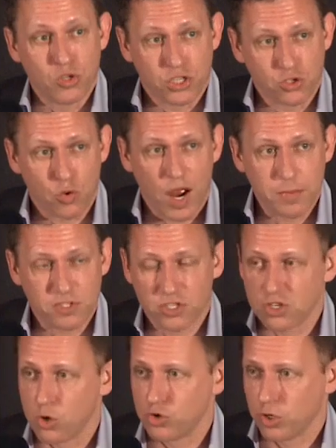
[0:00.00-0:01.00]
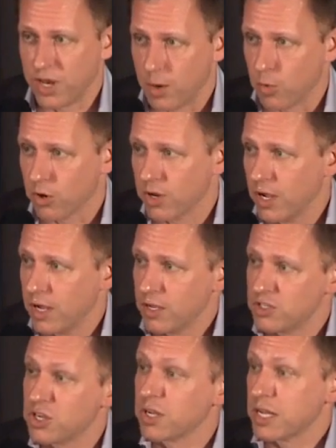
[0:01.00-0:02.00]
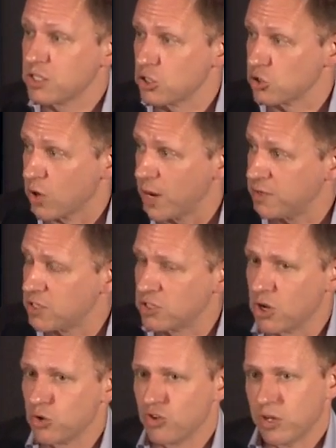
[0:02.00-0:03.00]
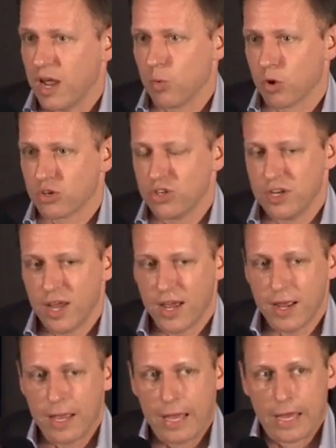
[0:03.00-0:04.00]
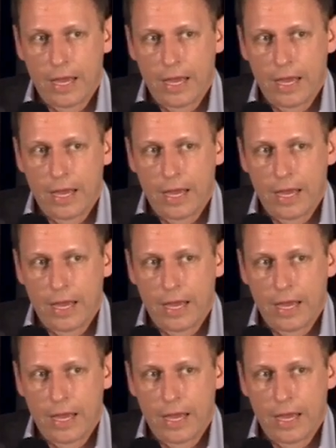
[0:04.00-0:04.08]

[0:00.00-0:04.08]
was described as a social network, still gets described as a social network today.